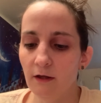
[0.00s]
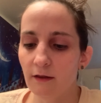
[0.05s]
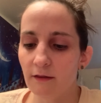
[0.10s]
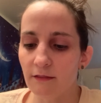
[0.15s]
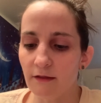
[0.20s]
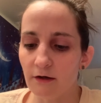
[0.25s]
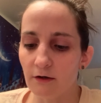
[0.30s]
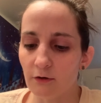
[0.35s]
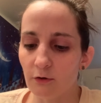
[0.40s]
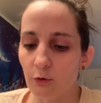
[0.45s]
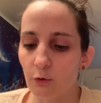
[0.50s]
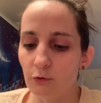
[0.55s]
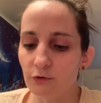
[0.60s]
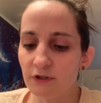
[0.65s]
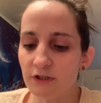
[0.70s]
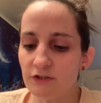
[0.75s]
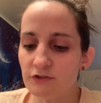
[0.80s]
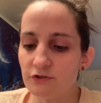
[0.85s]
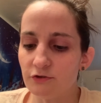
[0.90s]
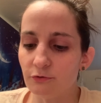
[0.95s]
They are
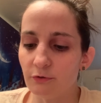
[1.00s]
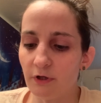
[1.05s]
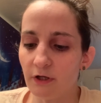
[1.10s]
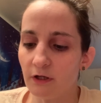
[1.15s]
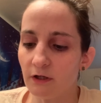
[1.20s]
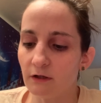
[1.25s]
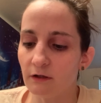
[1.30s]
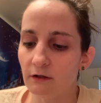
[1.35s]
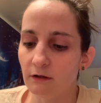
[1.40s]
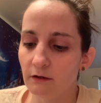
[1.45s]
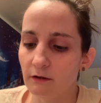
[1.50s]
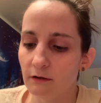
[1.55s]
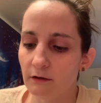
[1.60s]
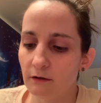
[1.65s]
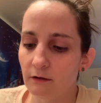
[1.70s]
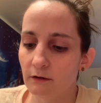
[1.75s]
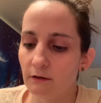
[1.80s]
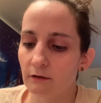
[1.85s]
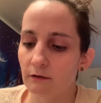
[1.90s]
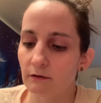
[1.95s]
only doing
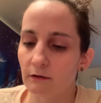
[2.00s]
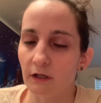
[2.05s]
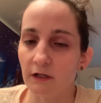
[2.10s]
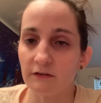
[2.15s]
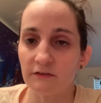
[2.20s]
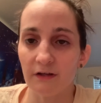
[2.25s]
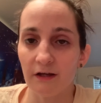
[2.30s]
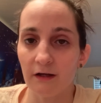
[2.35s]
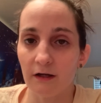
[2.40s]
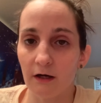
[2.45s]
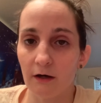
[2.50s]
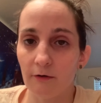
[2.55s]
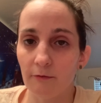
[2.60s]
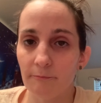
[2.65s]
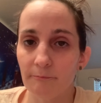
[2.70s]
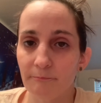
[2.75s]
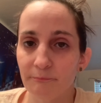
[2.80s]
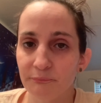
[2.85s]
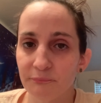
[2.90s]
like takeout.